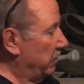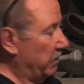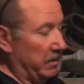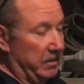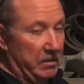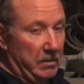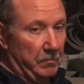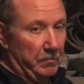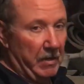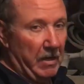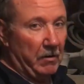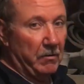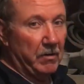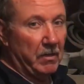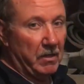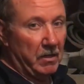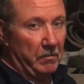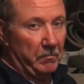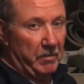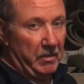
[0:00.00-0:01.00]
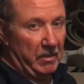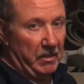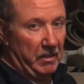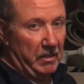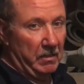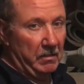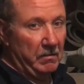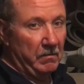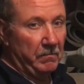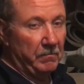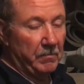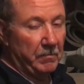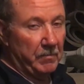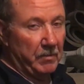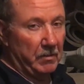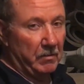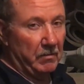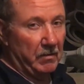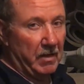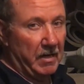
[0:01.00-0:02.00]
is the power coming in from the
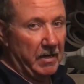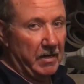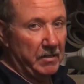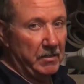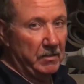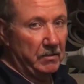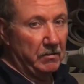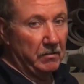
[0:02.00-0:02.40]
garage,